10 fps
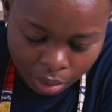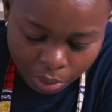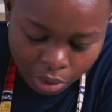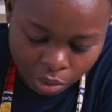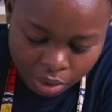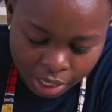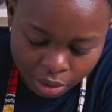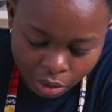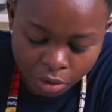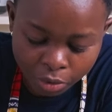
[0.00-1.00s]
I'm going to
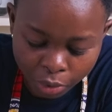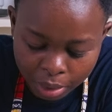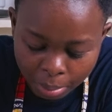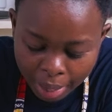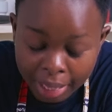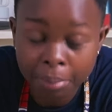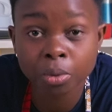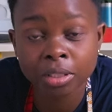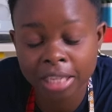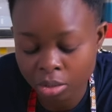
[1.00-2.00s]
start off with my
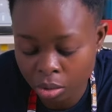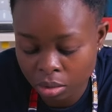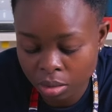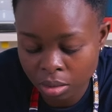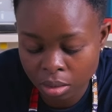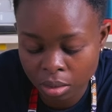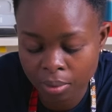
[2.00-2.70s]
potatoes.